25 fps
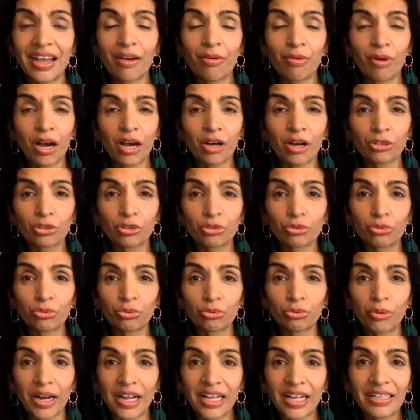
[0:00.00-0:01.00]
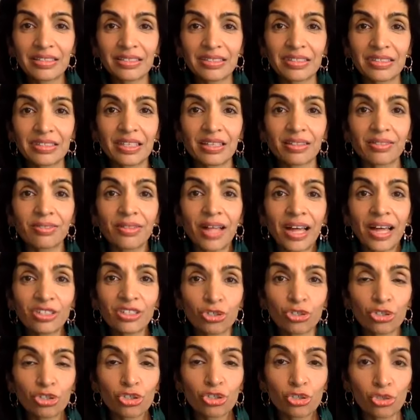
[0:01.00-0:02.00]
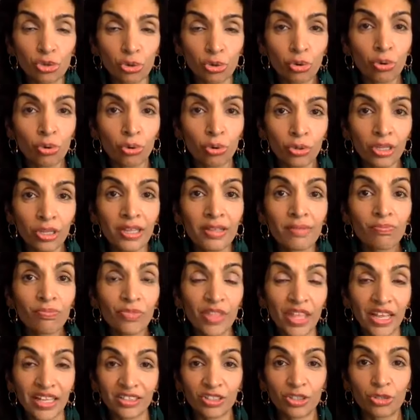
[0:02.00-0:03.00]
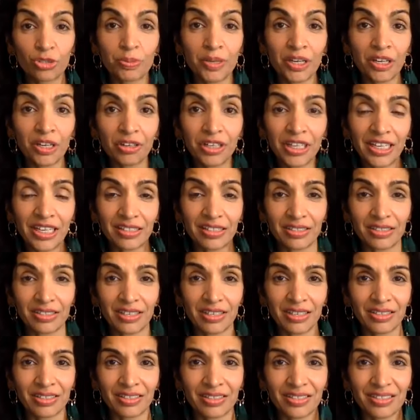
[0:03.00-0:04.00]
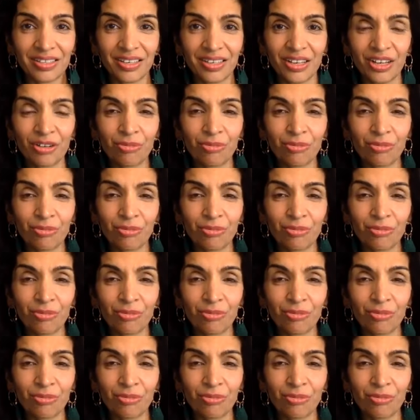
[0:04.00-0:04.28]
uh, great celestial experiences